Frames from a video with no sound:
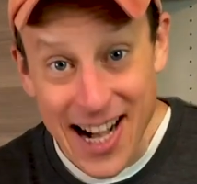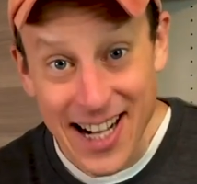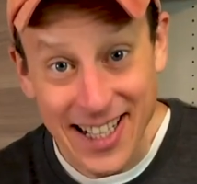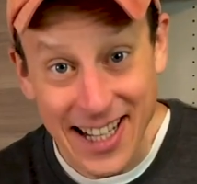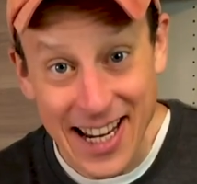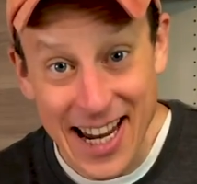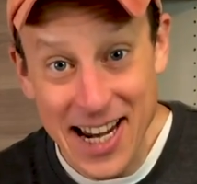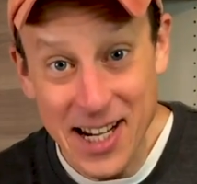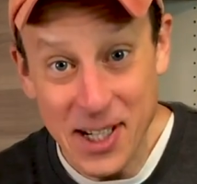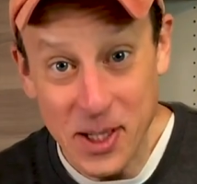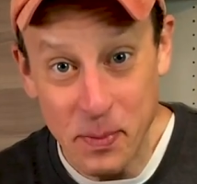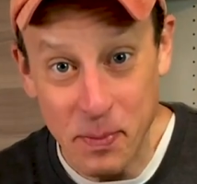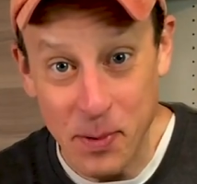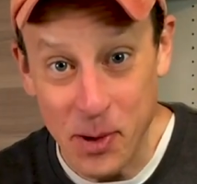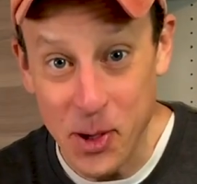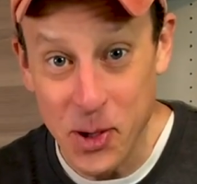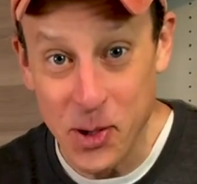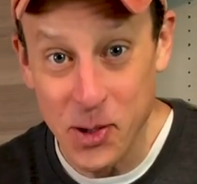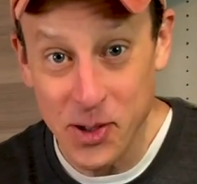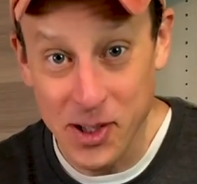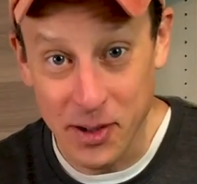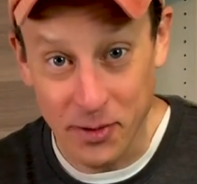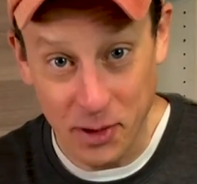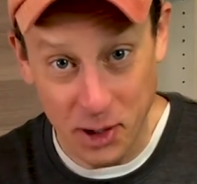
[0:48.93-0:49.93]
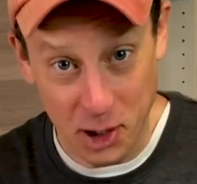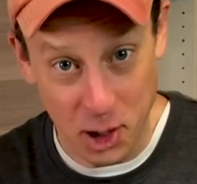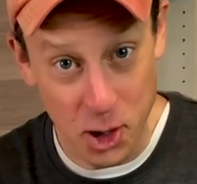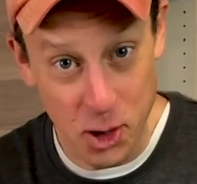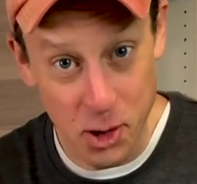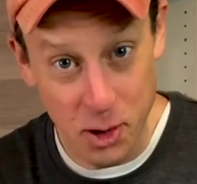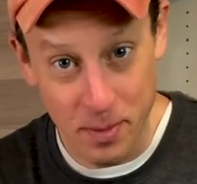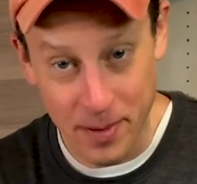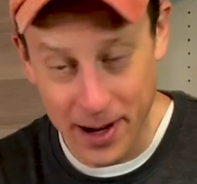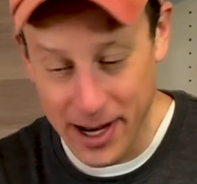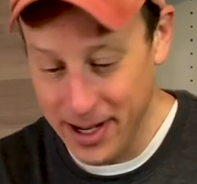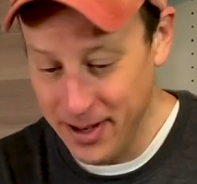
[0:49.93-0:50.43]
teaspoons of
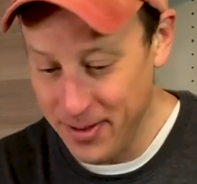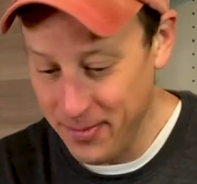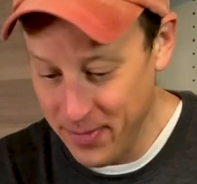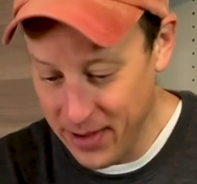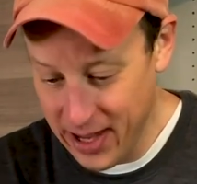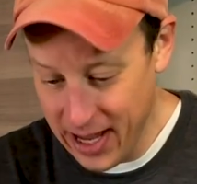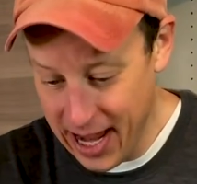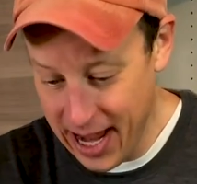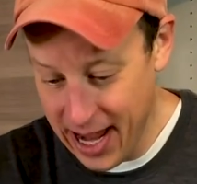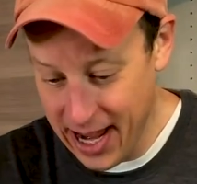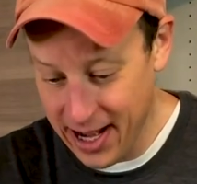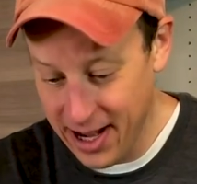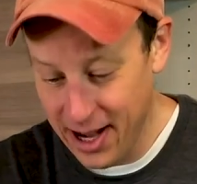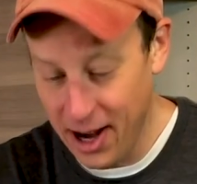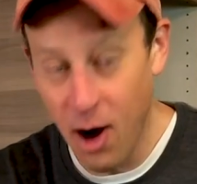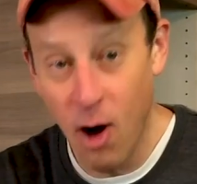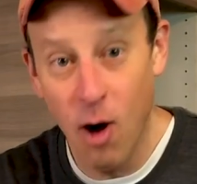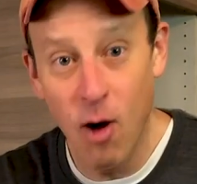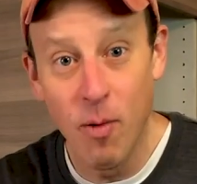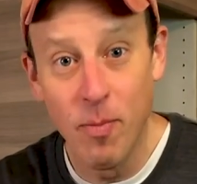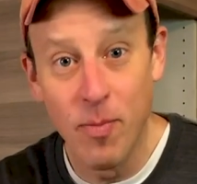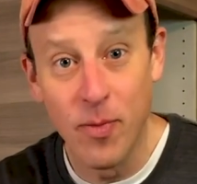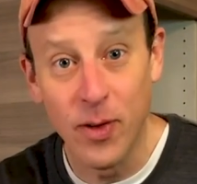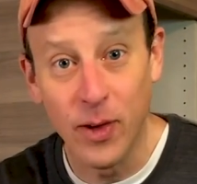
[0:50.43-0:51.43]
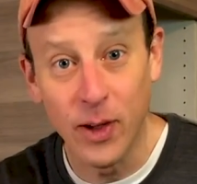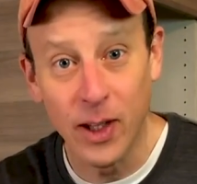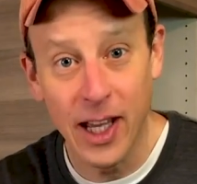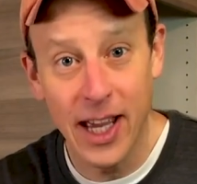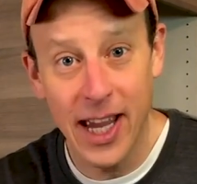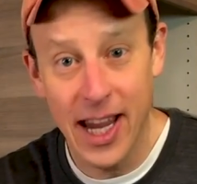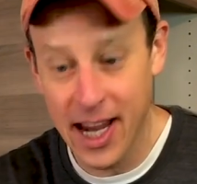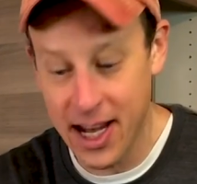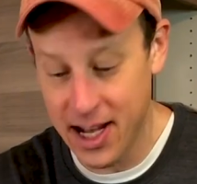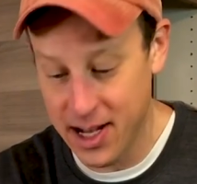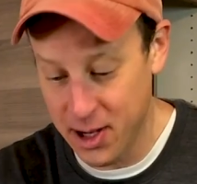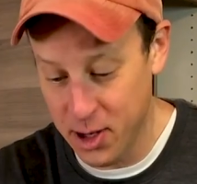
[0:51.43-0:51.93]
cumin, and
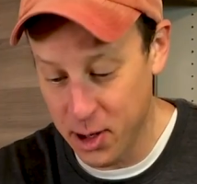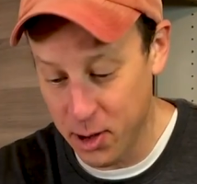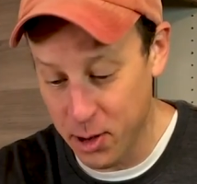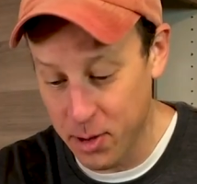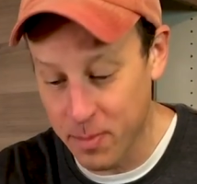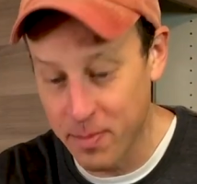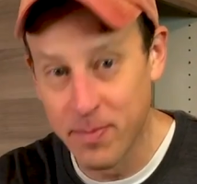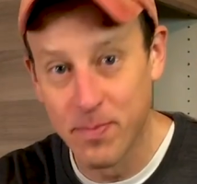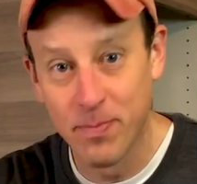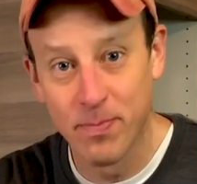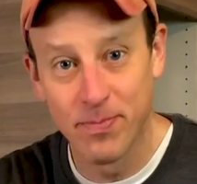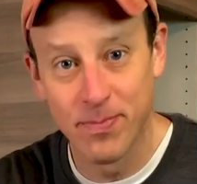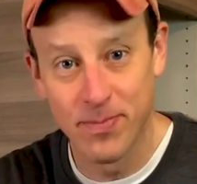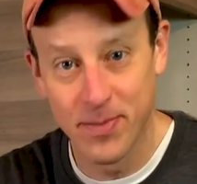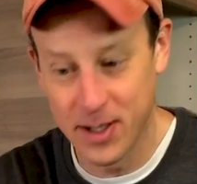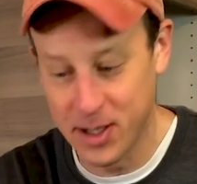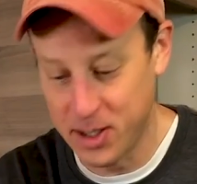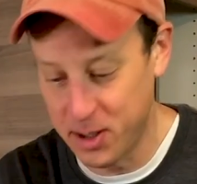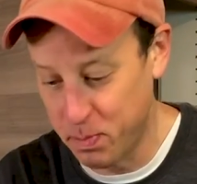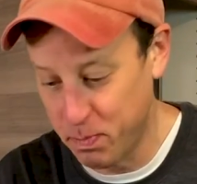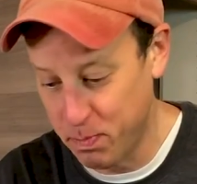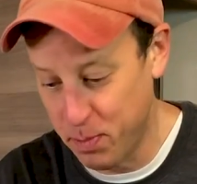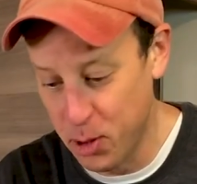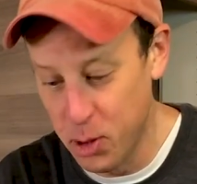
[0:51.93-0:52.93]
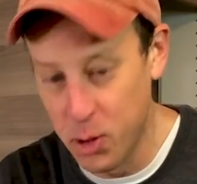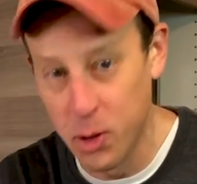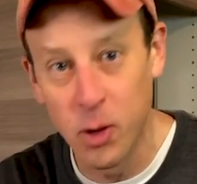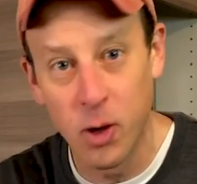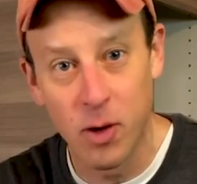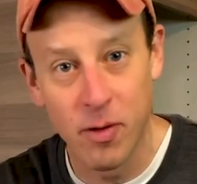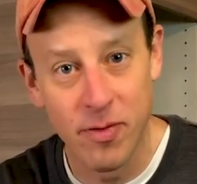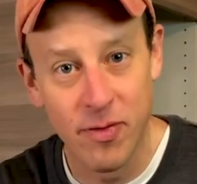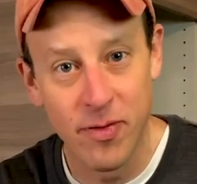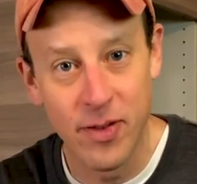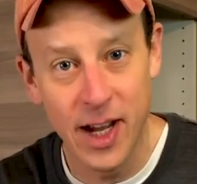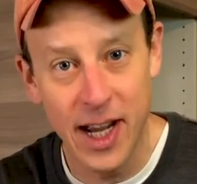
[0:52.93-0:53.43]
hopefully your spoon will
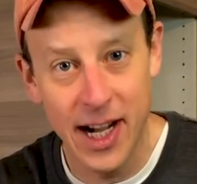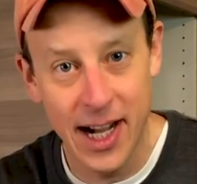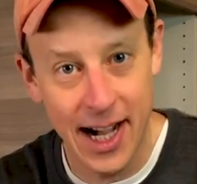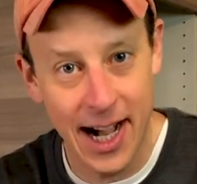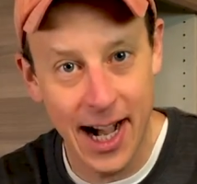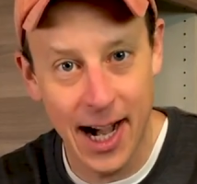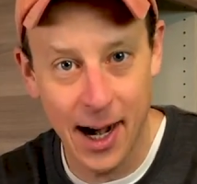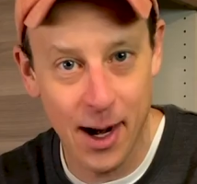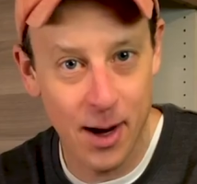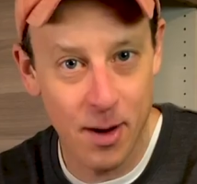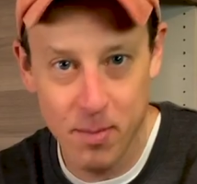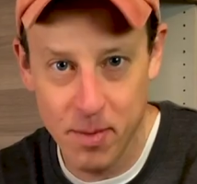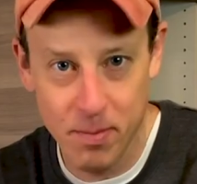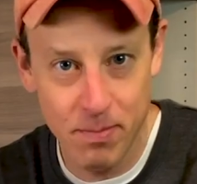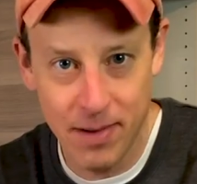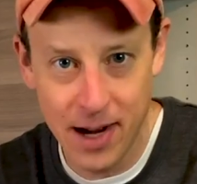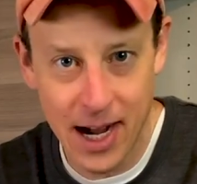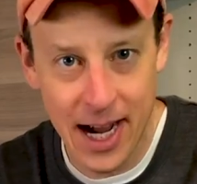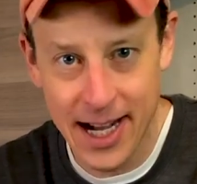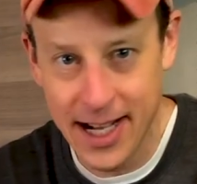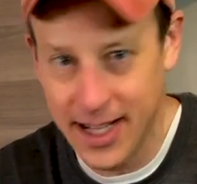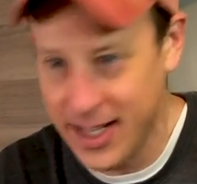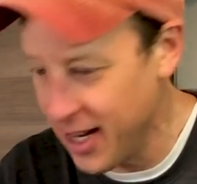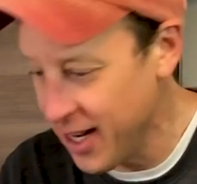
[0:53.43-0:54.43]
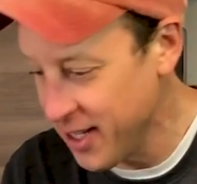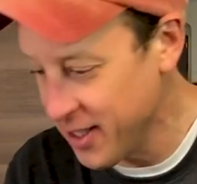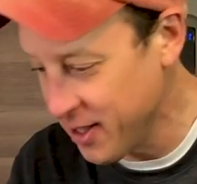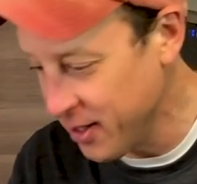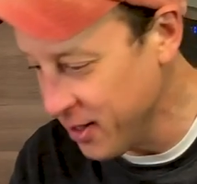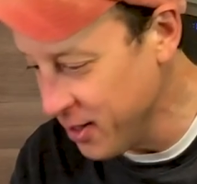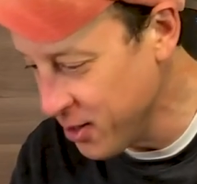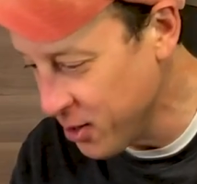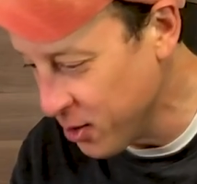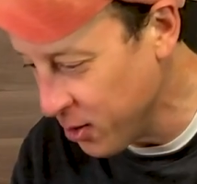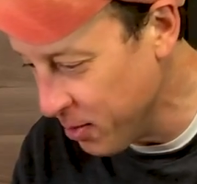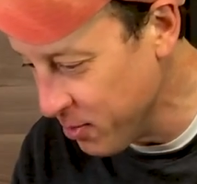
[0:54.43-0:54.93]
fit in here, but mine
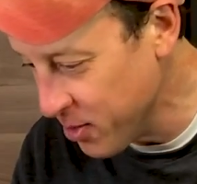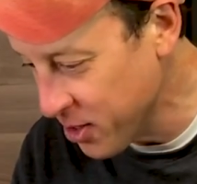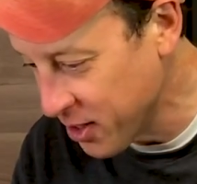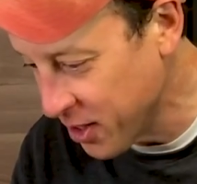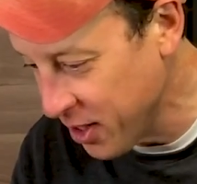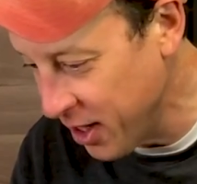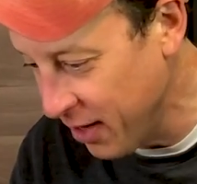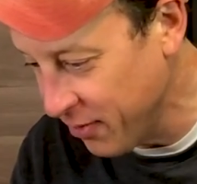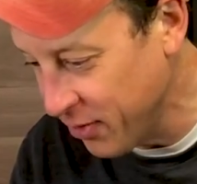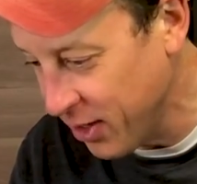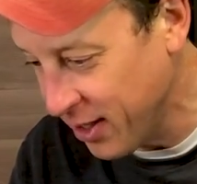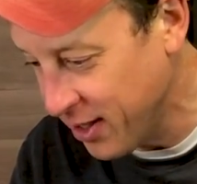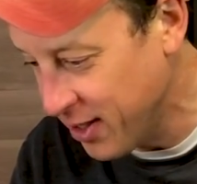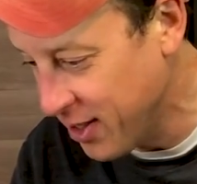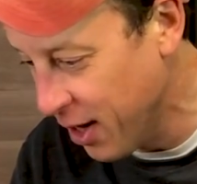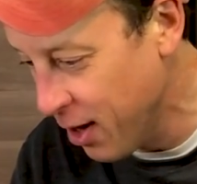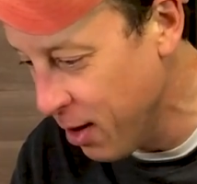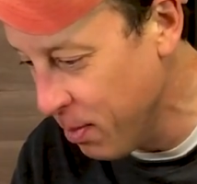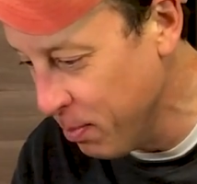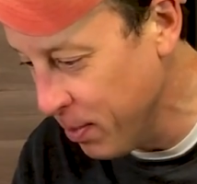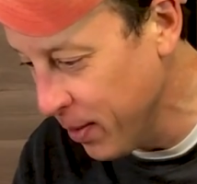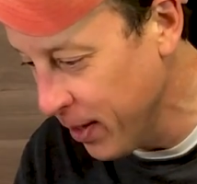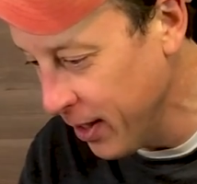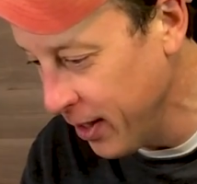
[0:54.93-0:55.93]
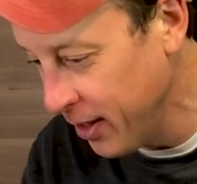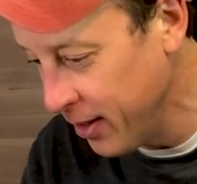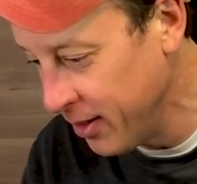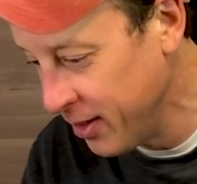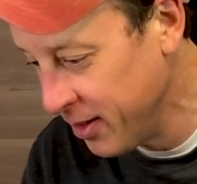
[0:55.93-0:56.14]
doesn't, so I'm just going to have to dump it.